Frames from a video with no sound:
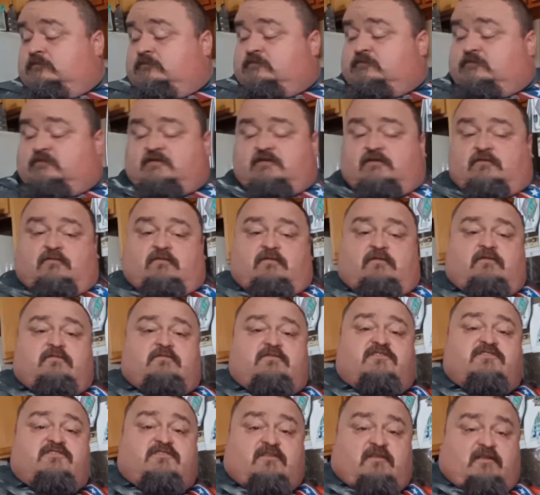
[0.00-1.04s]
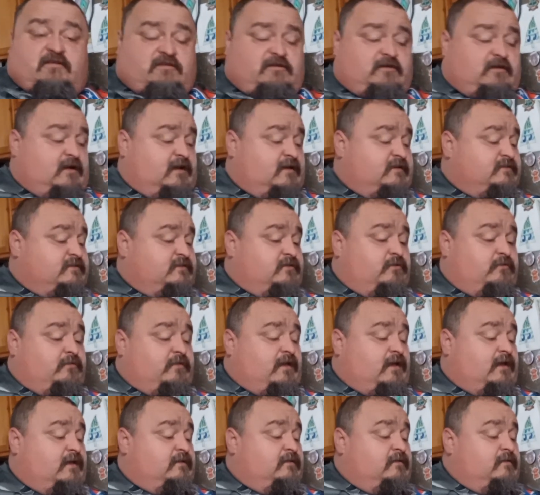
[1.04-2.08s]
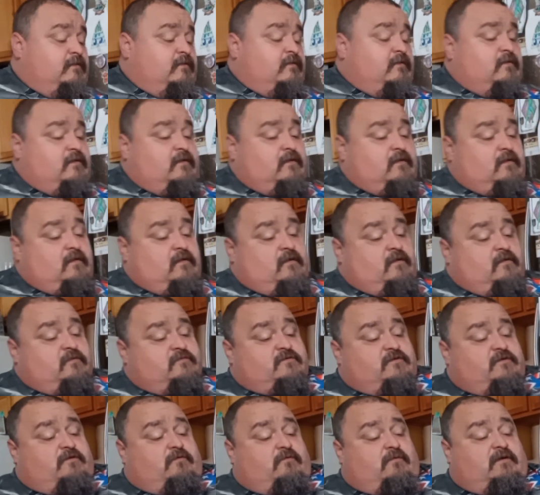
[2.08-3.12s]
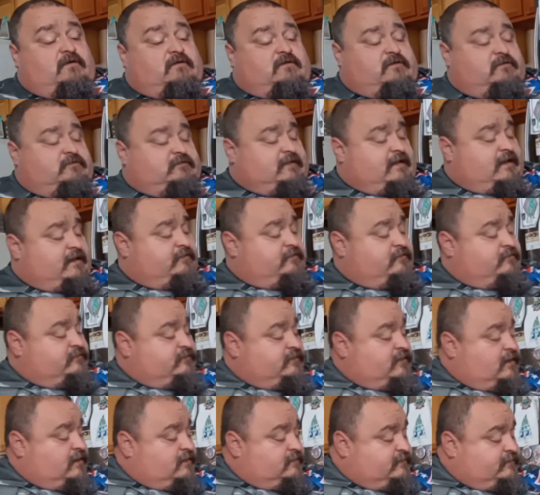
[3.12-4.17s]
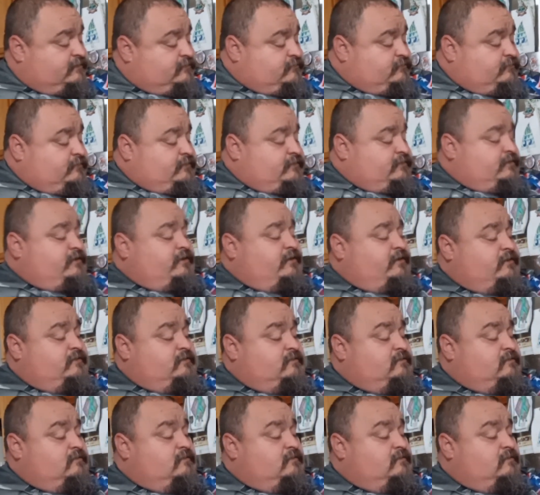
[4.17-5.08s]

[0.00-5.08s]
So just letting you guys know that. So you want to cook down your sausage real good.